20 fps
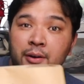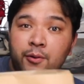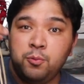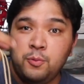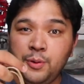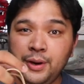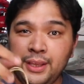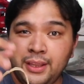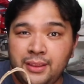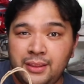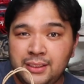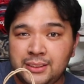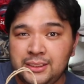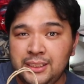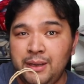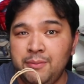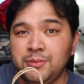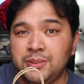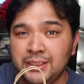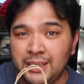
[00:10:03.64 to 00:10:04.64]
with the
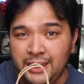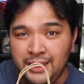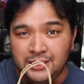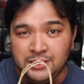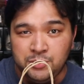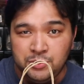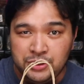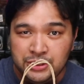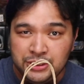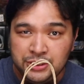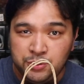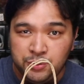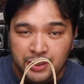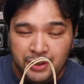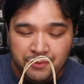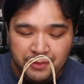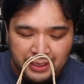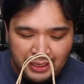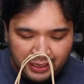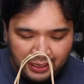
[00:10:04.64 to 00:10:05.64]
same size, which is
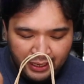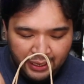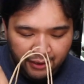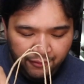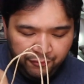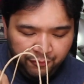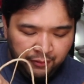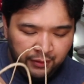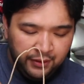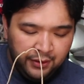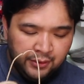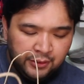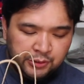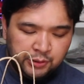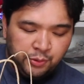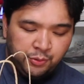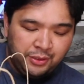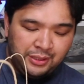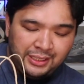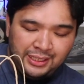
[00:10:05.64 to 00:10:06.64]
12.5.
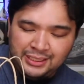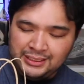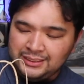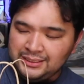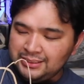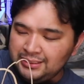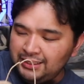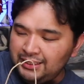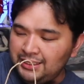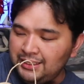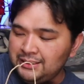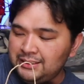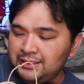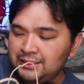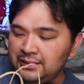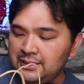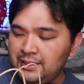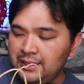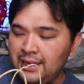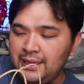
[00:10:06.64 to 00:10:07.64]
So this is
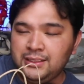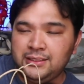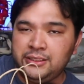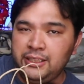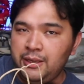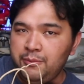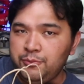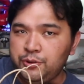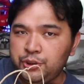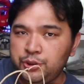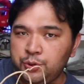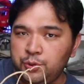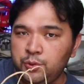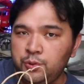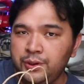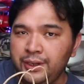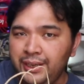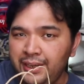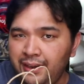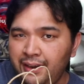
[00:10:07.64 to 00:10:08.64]
that same
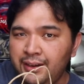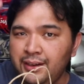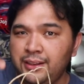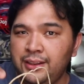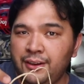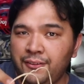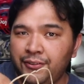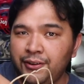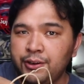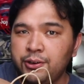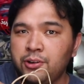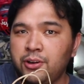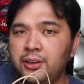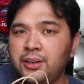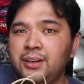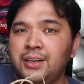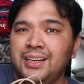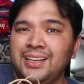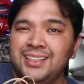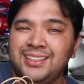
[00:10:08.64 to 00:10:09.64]
shoe in a different
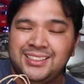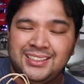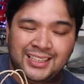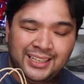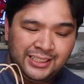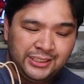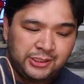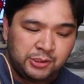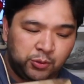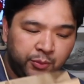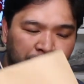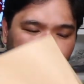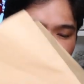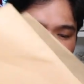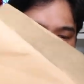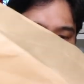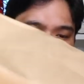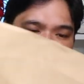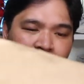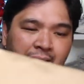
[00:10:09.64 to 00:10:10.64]
color in size
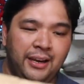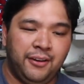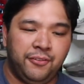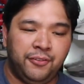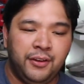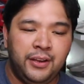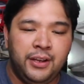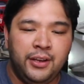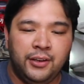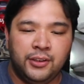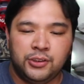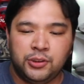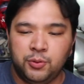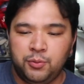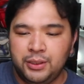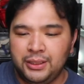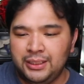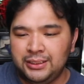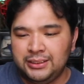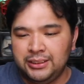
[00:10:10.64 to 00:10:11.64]
12.5. So
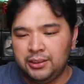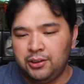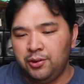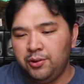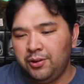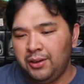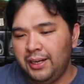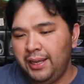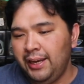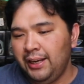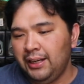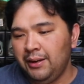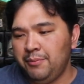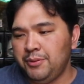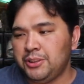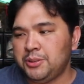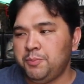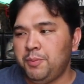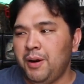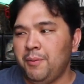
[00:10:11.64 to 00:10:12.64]
what does it look like? Let
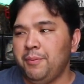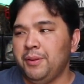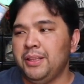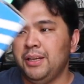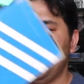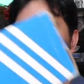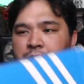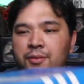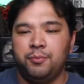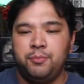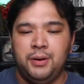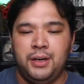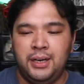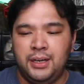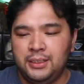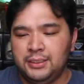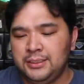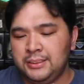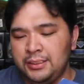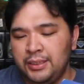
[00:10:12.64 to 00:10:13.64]
me just pop it out of the
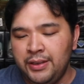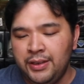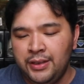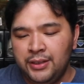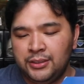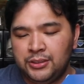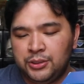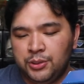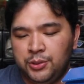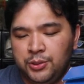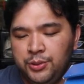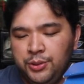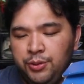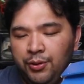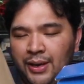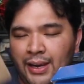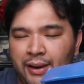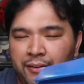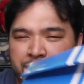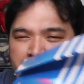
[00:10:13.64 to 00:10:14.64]
box. So
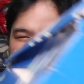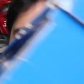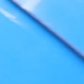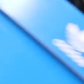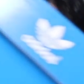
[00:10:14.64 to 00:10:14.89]
you have your